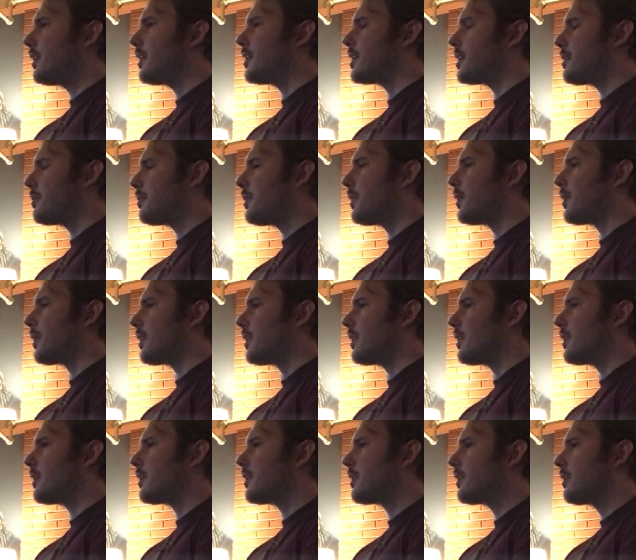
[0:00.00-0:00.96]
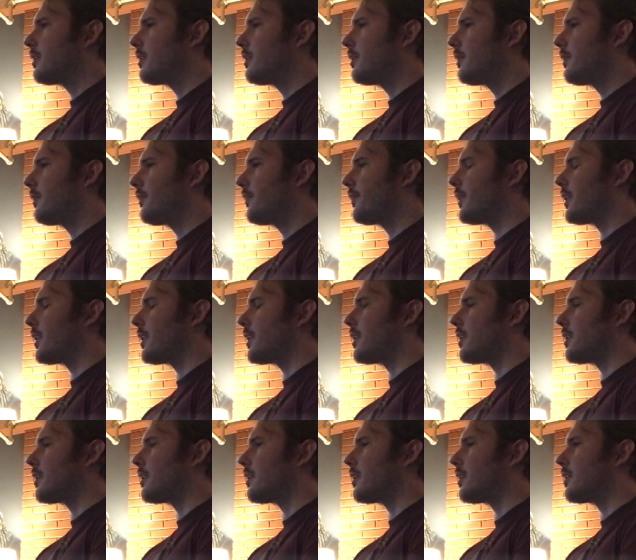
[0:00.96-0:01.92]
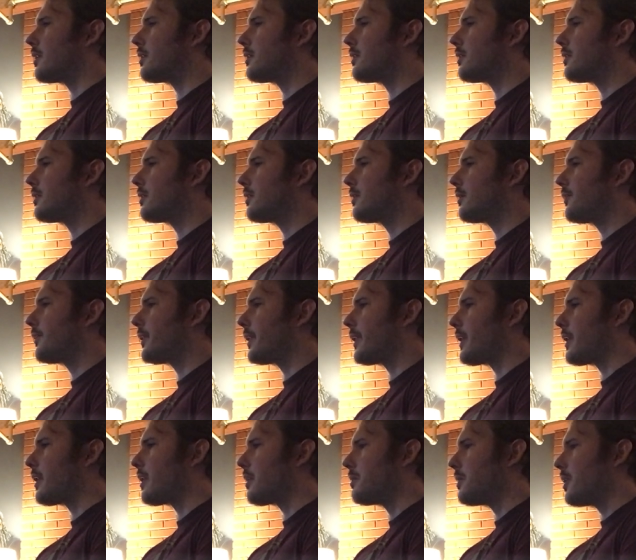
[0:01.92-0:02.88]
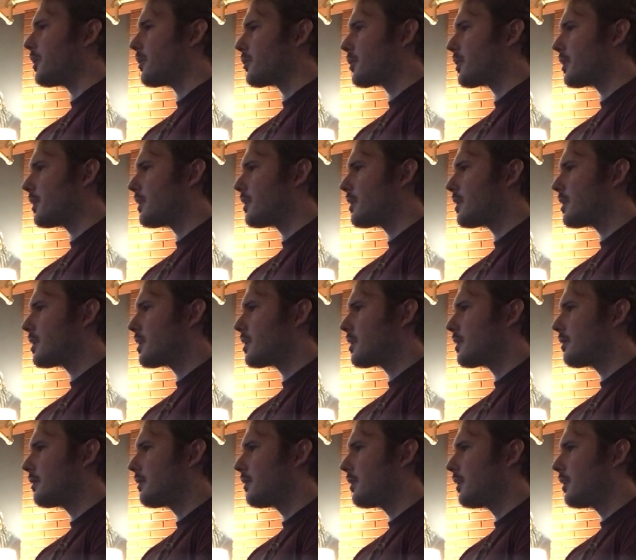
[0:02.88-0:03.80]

is important for your for your emotions.